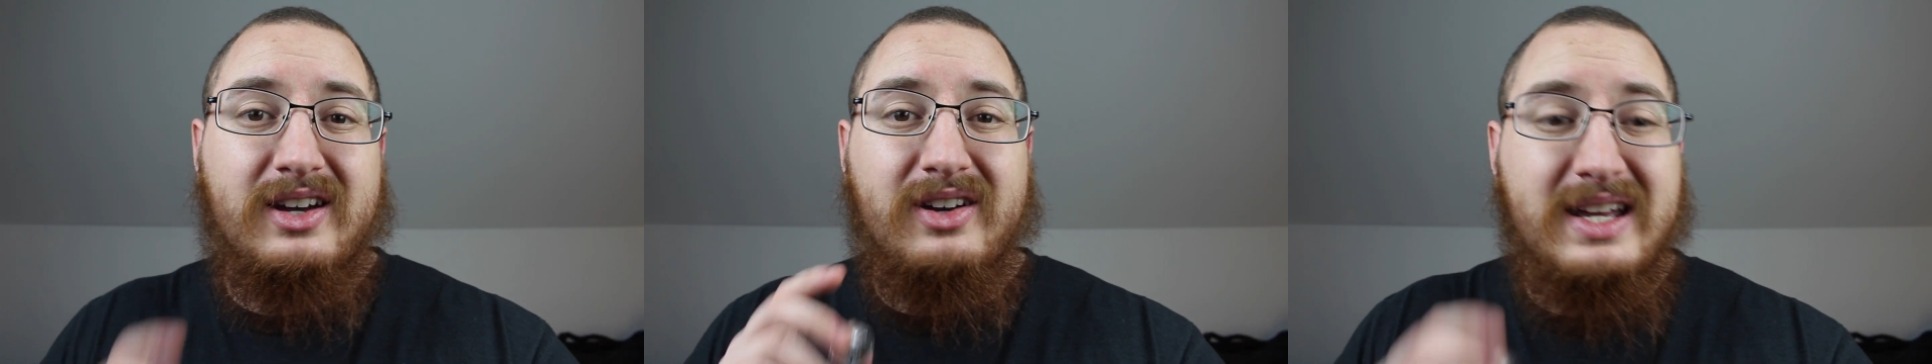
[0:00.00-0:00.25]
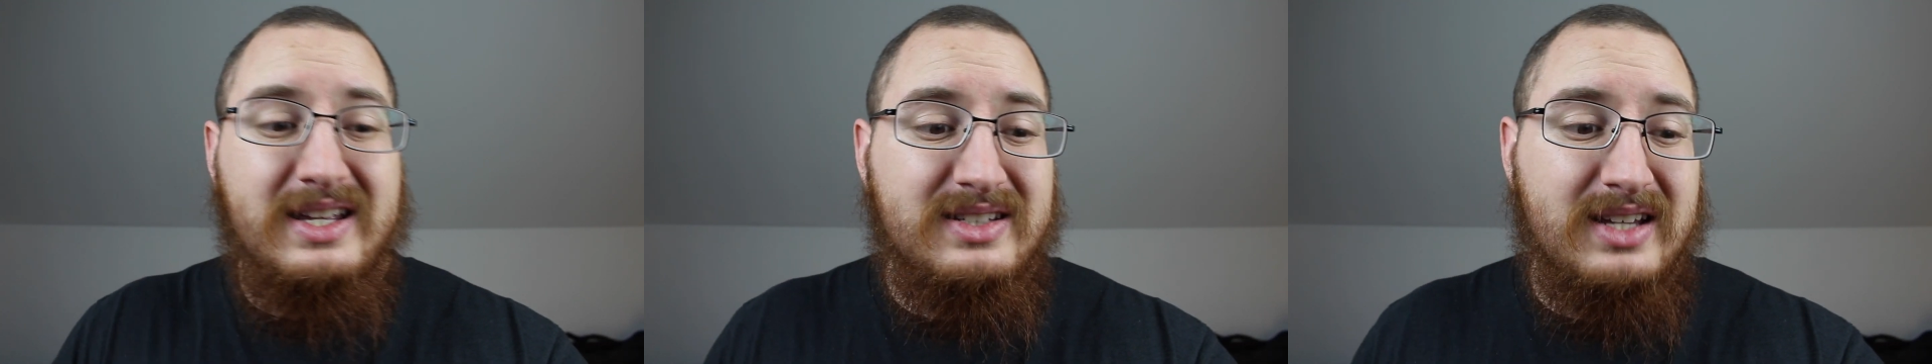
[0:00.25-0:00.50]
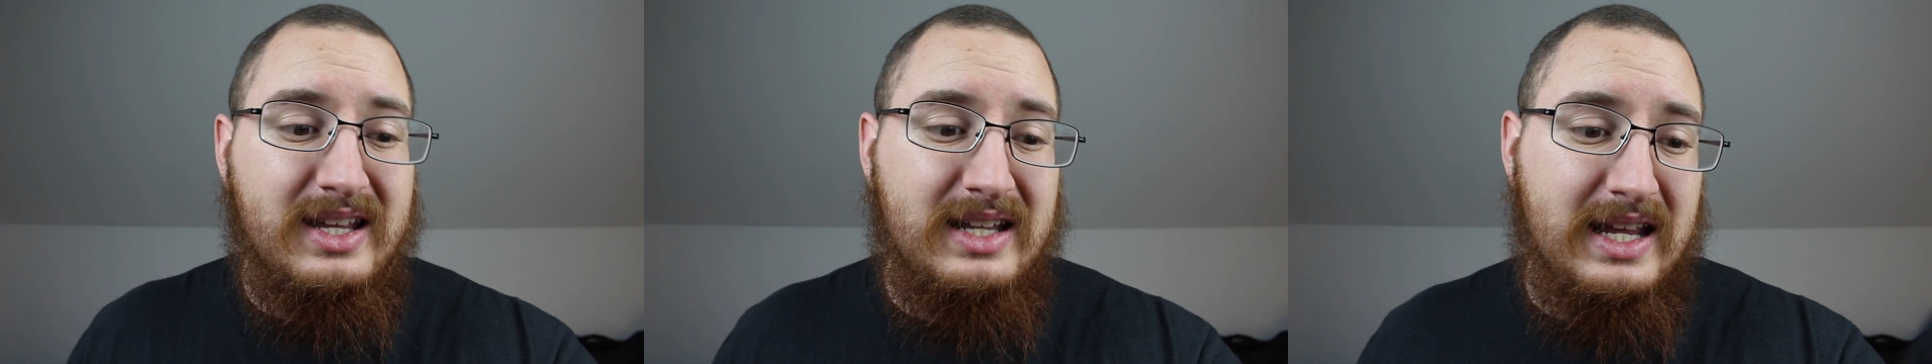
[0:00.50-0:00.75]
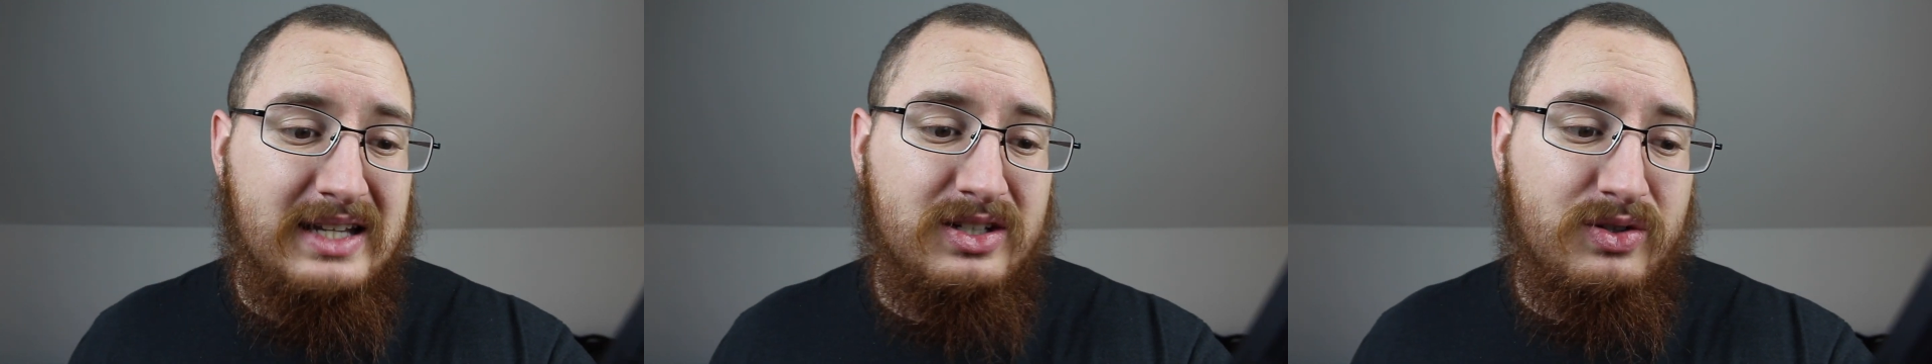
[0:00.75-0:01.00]
there is an
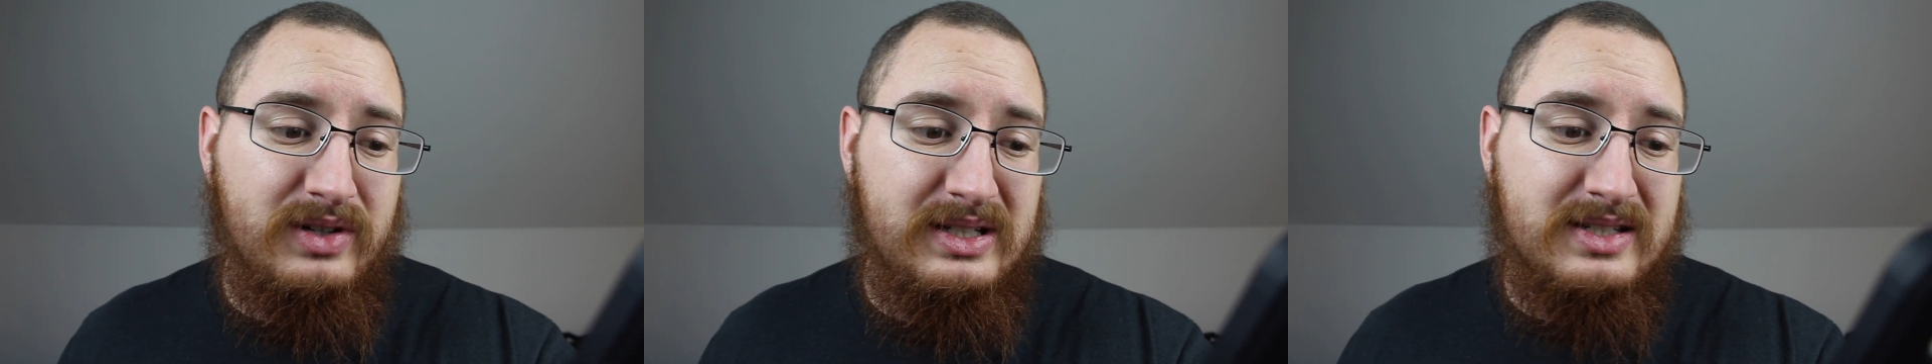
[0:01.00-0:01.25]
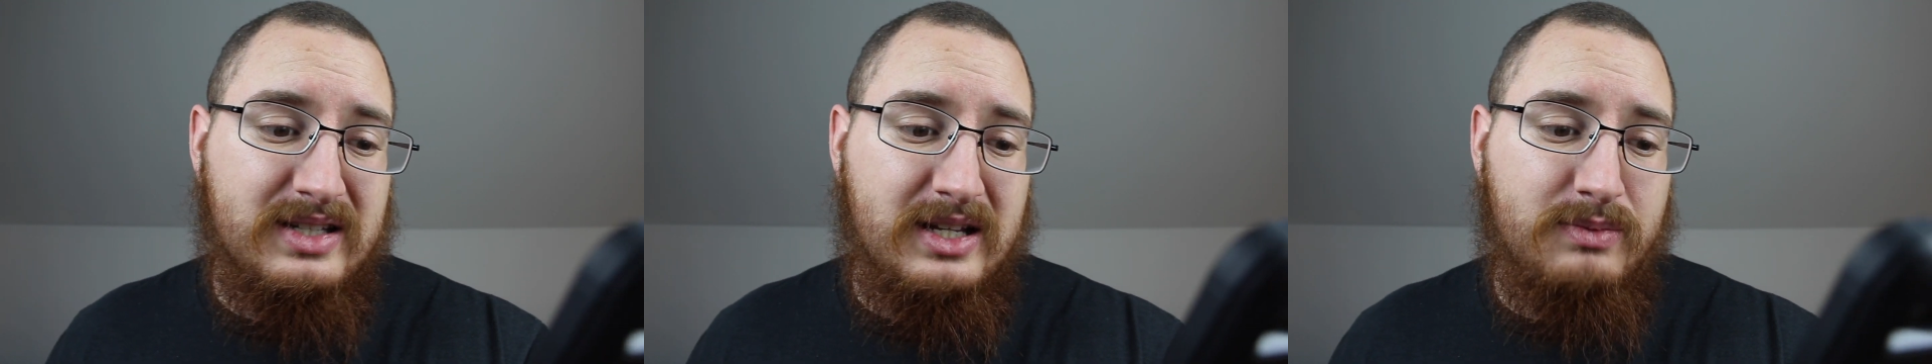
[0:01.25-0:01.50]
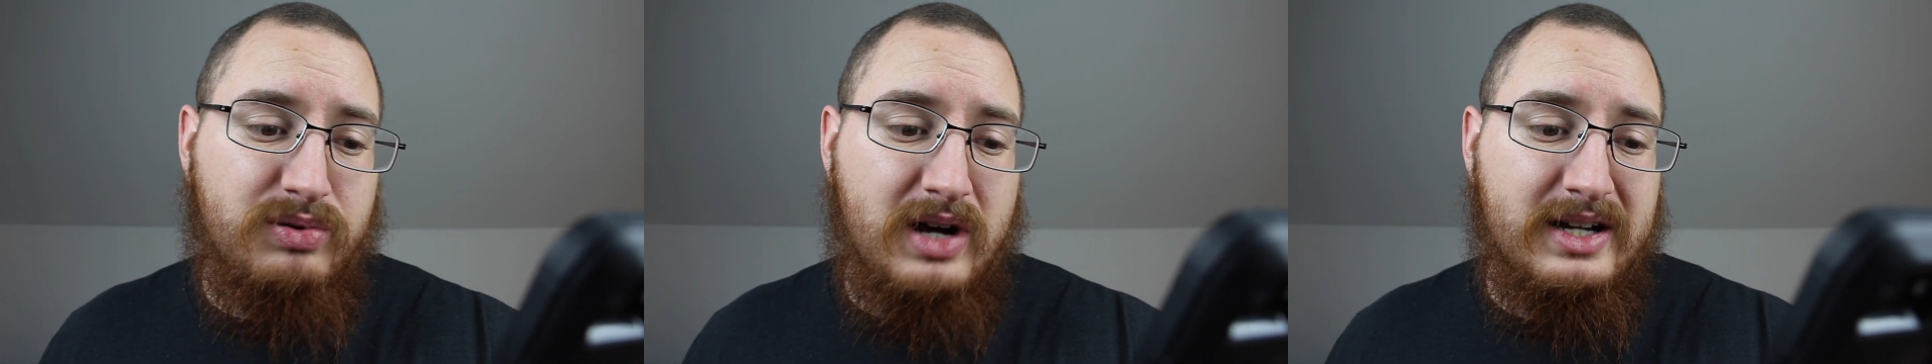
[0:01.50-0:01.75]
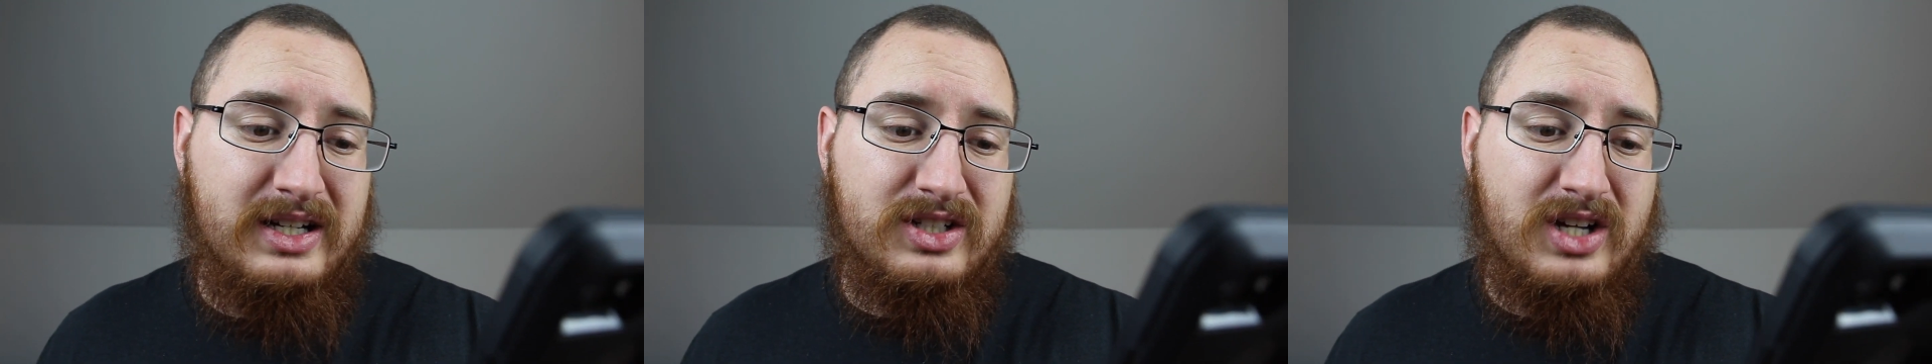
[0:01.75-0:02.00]
increase in
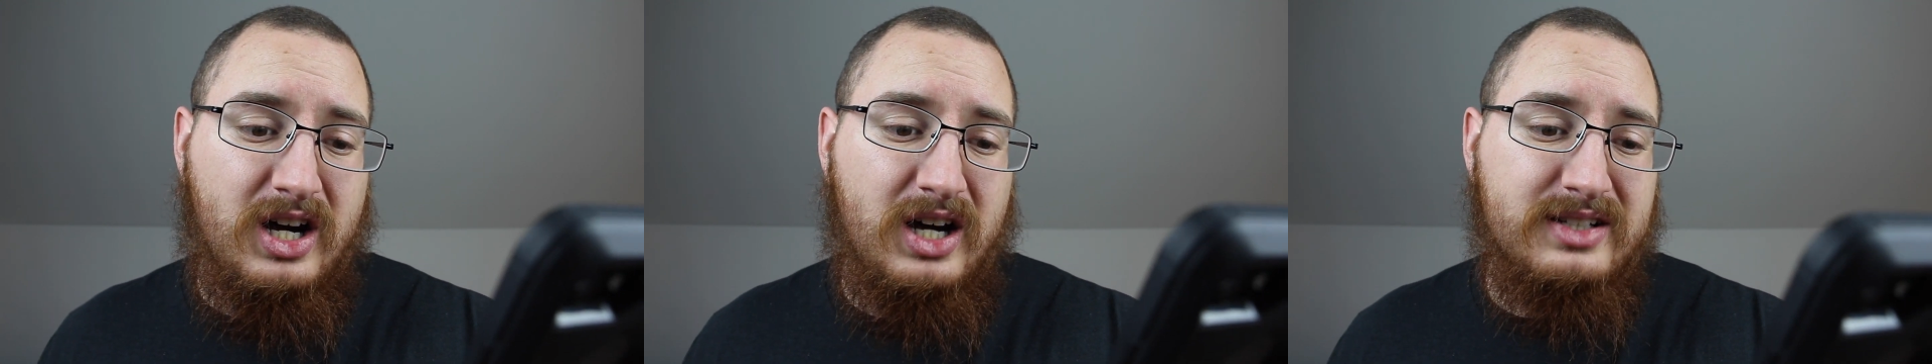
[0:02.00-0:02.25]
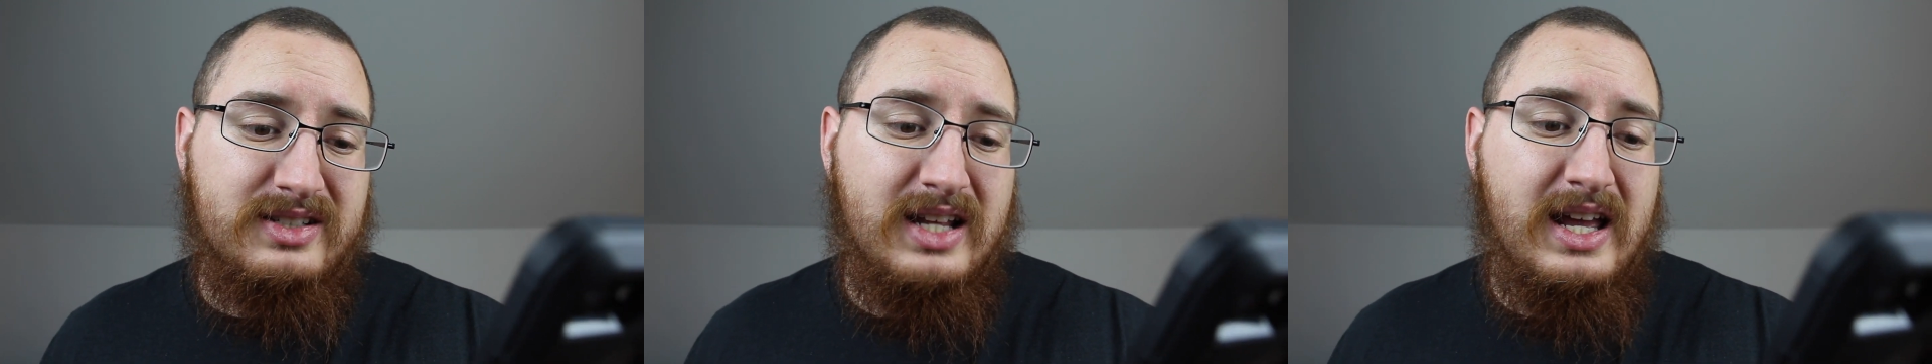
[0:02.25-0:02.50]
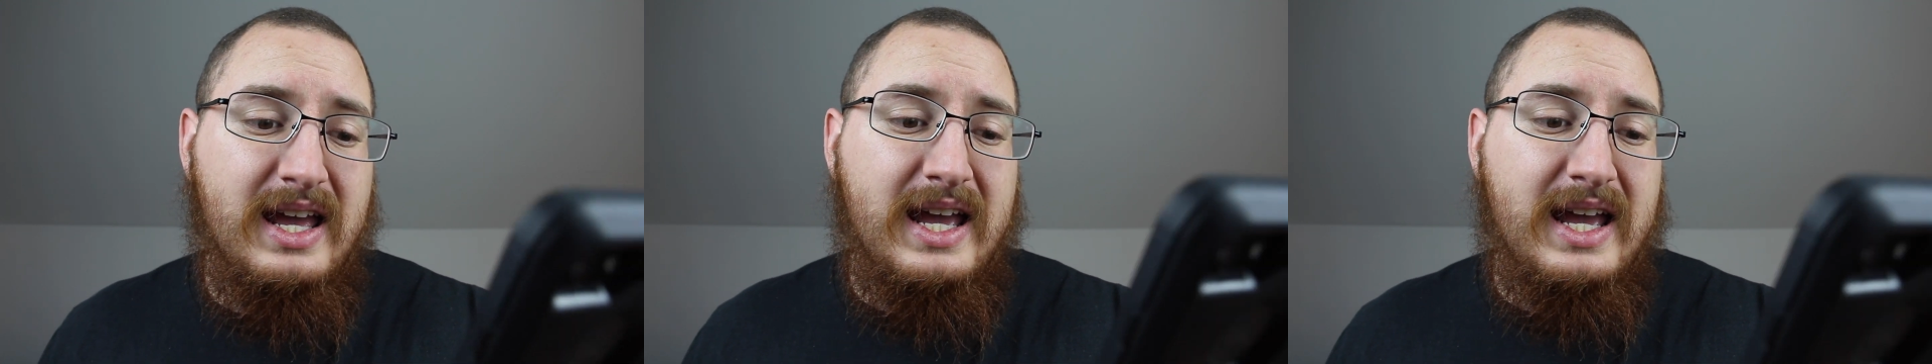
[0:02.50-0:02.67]
product costs,